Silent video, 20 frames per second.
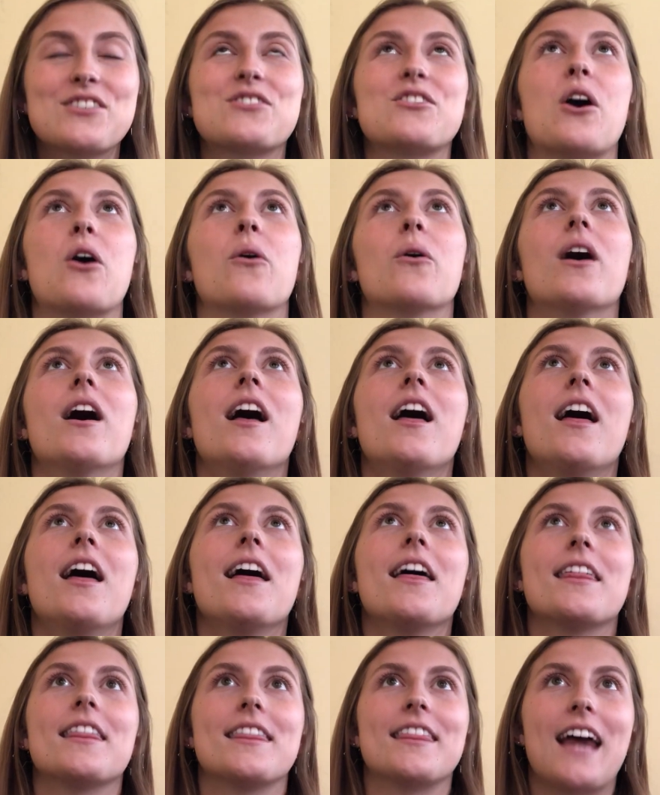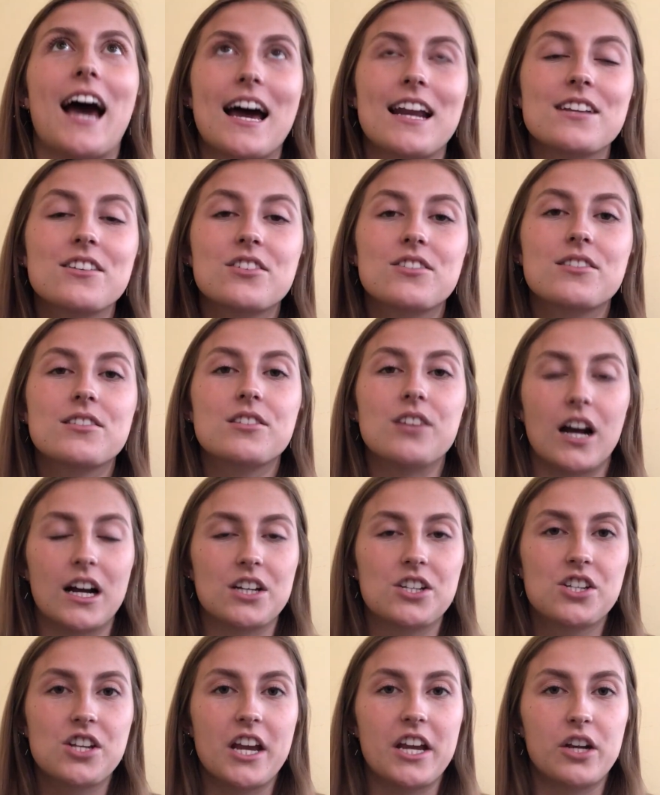So that is
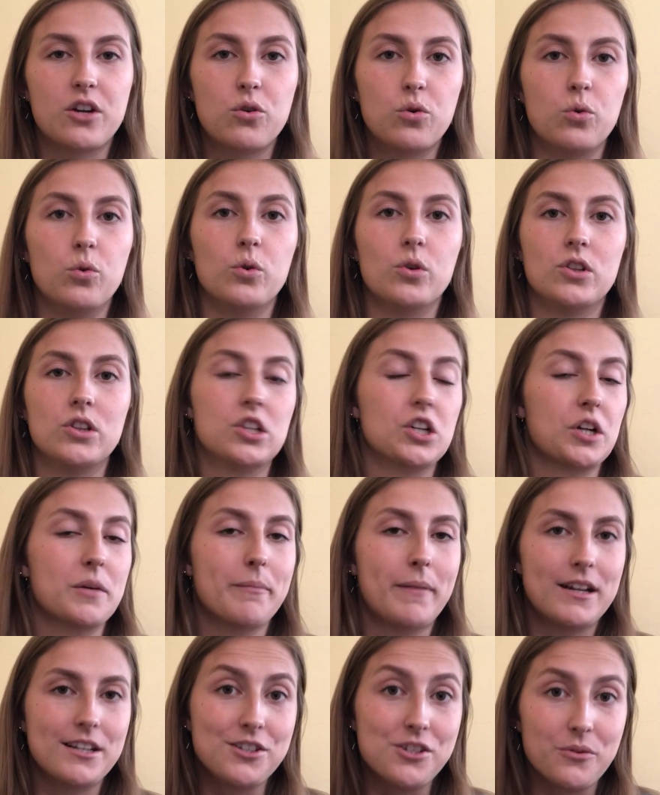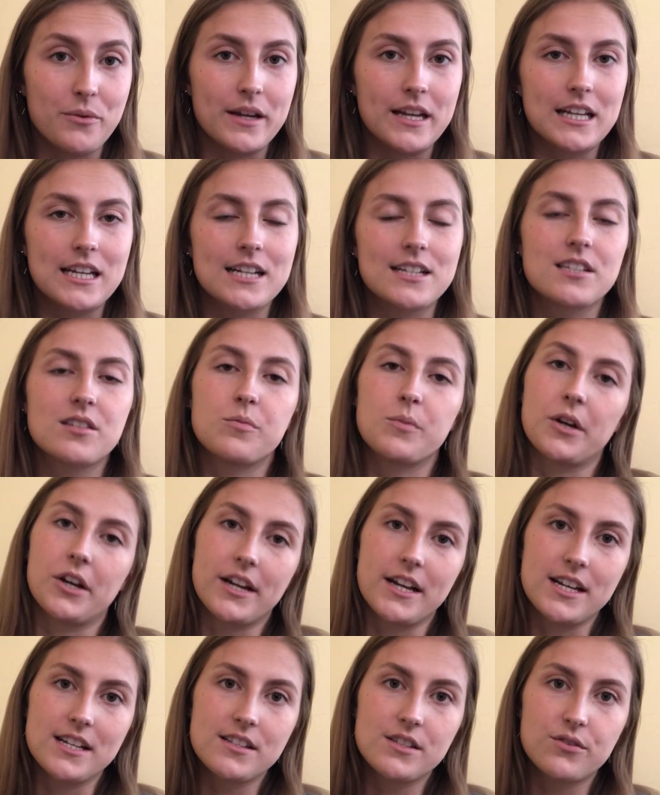such a cool learn by doing
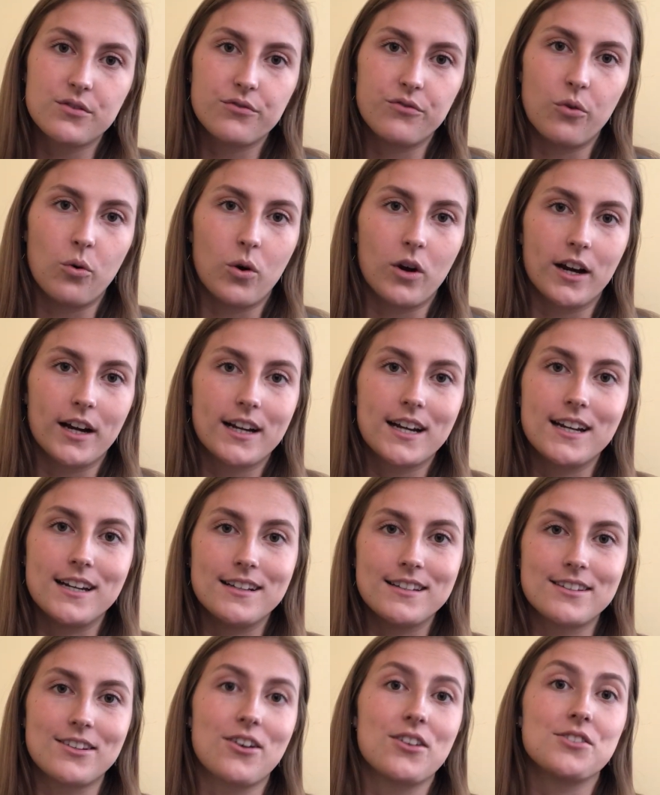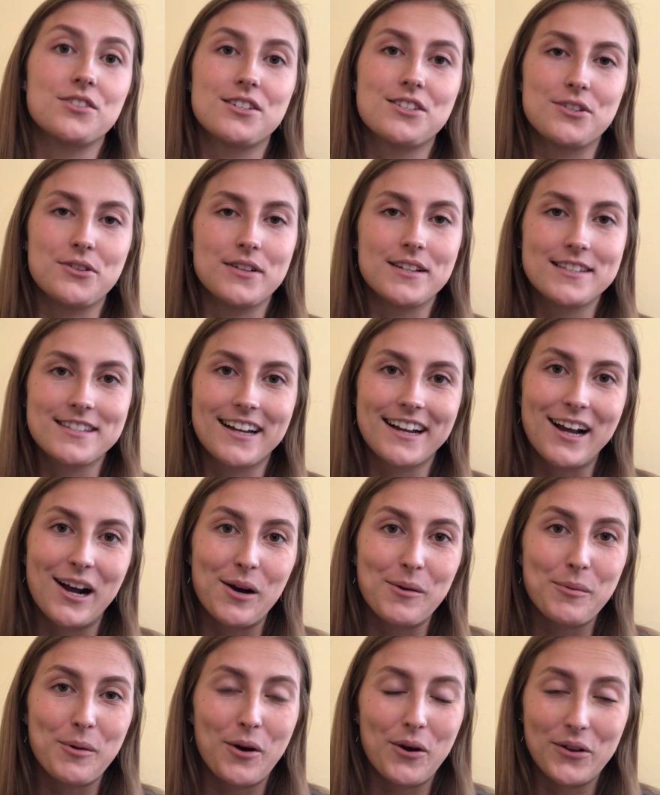experience for kinesiology students at
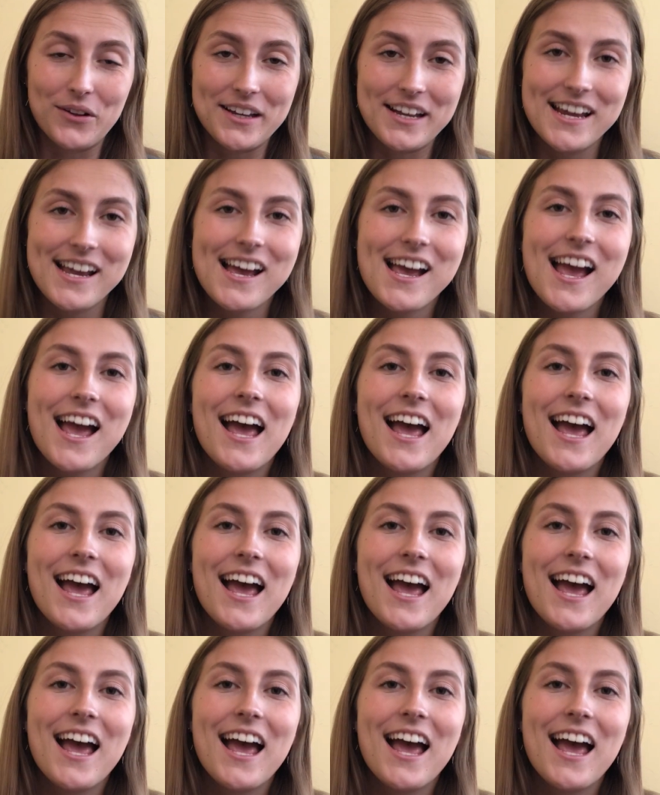Cal Poly.